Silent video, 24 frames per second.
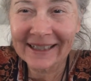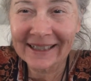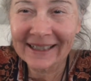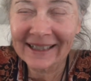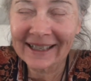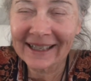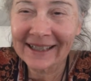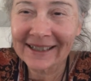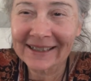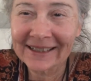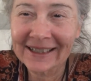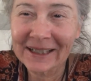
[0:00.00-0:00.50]

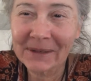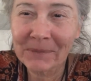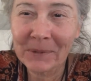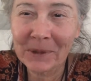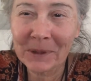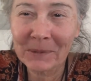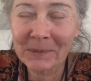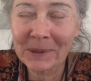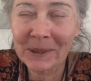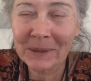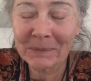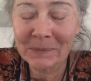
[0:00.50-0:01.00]
And some of
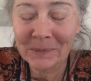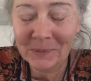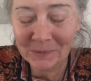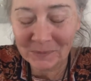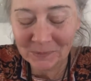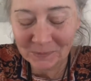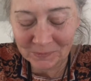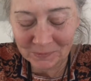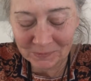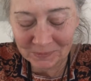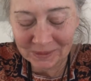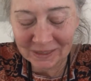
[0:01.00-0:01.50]
the
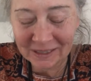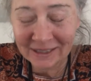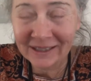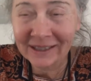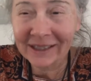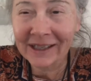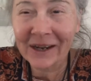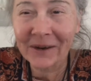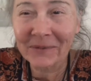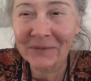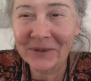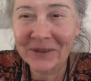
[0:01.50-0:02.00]
people in the
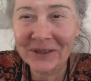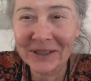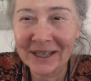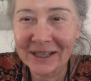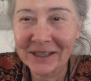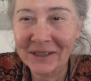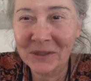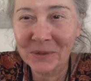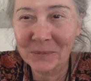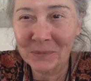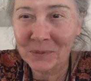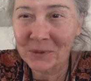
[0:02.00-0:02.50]

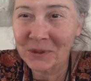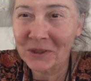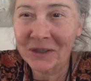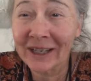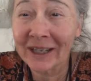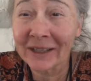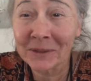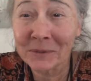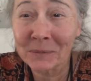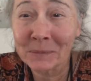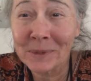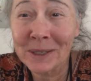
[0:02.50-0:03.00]
conversation were just
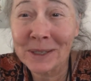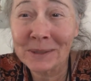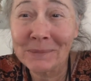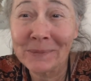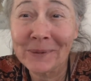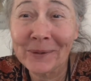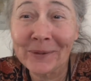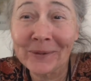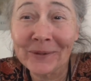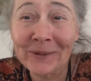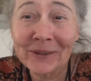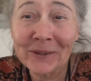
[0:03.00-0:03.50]
young
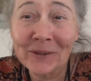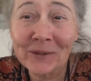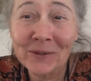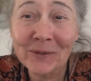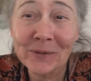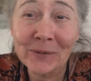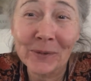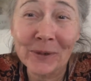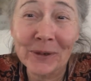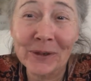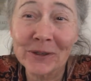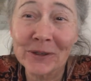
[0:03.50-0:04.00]
people
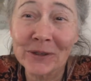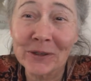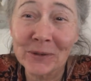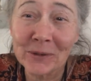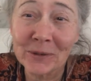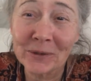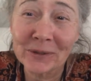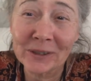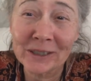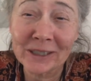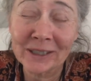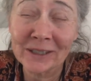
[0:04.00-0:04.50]
who weren't too
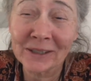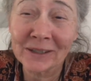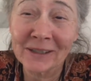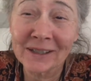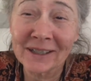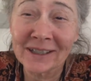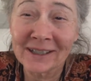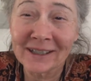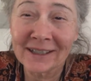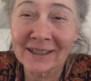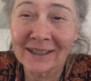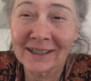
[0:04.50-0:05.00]
clear
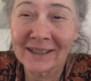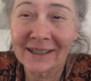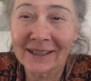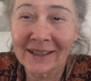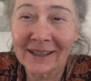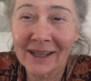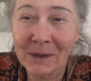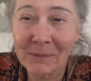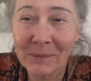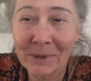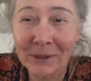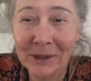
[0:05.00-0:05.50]

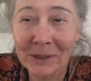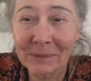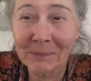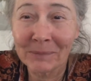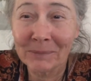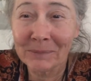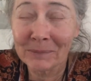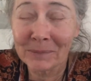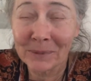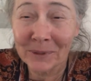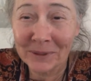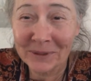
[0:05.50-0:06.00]
about the
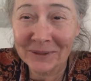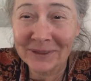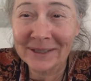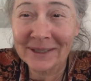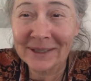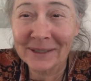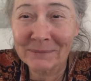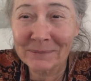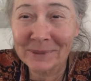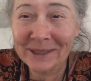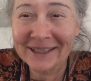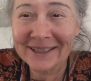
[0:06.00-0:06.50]
birds
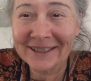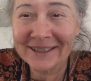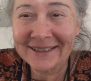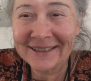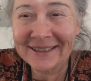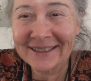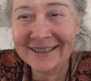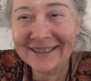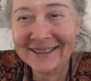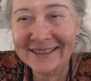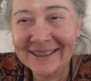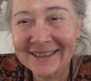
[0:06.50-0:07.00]
and the
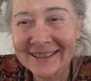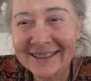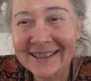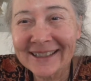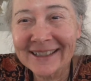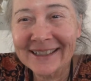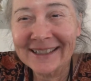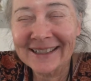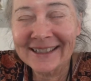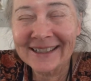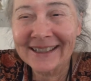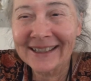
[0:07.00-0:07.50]
bees. And
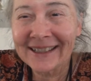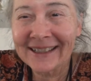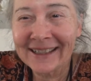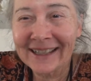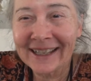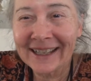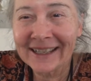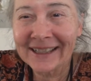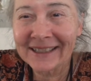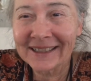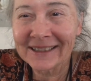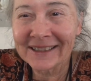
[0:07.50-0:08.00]

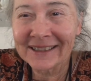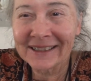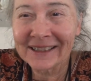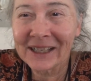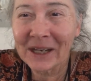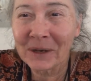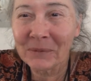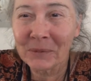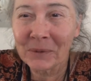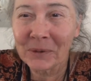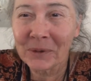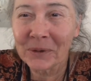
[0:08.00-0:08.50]
then
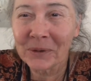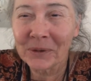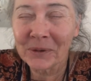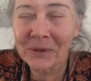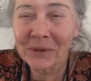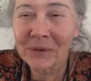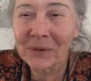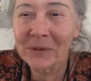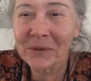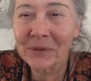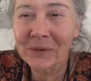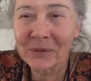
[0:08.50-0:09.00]
there
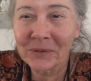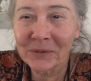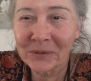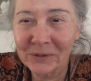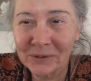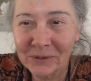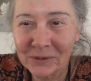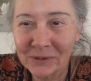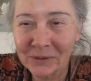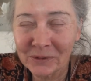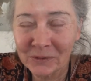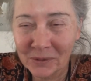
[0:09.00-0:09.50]
were
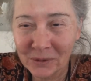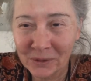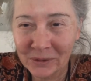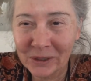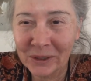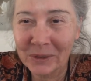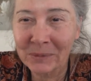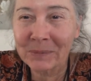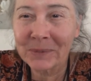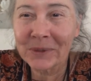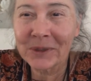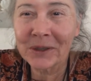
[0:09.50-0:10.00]

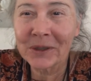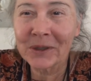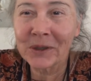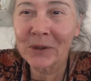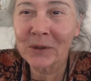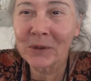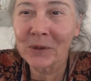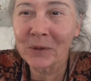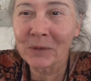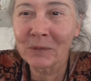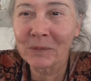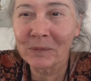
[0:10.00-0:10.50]
grown-ups
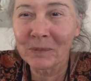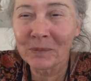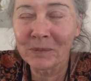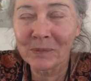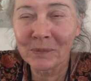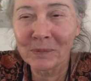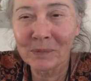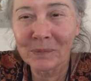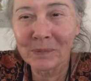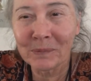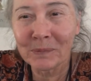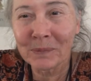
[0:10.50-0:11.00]
too,
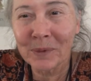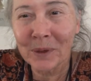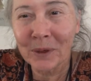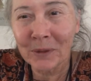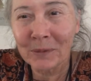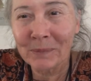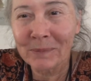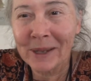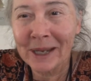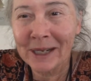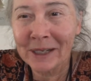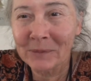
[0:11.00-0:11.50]

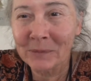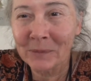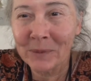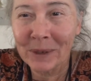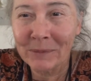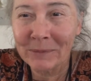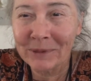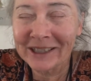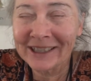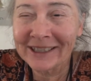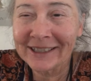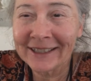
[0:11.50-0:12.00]
both men and
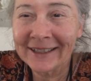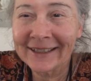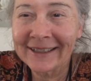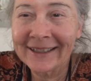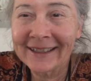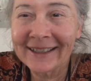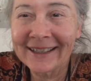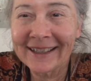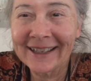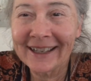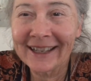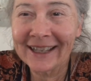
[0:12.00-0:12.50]
women,
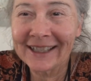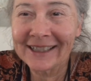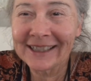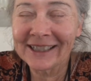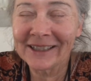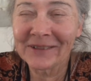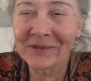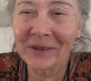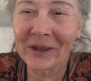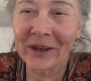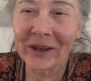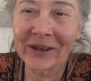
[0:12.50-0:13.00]
and
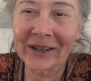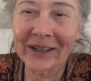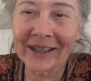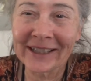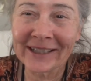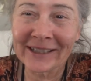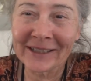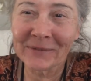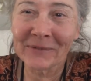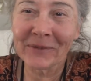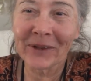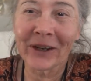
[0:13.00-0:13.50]
in
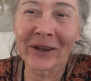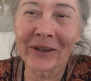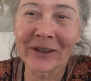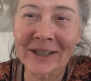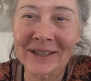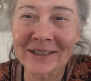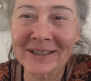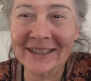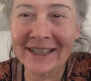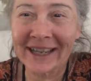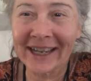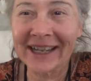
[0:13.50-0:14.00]

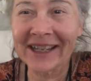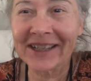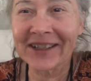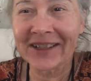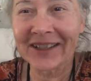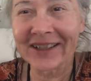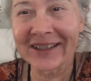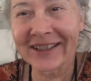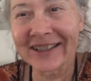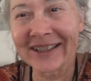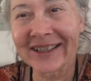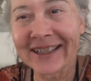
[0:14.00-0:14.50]
various
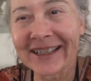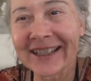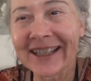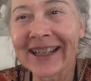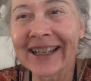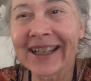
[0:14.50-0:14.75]
ages.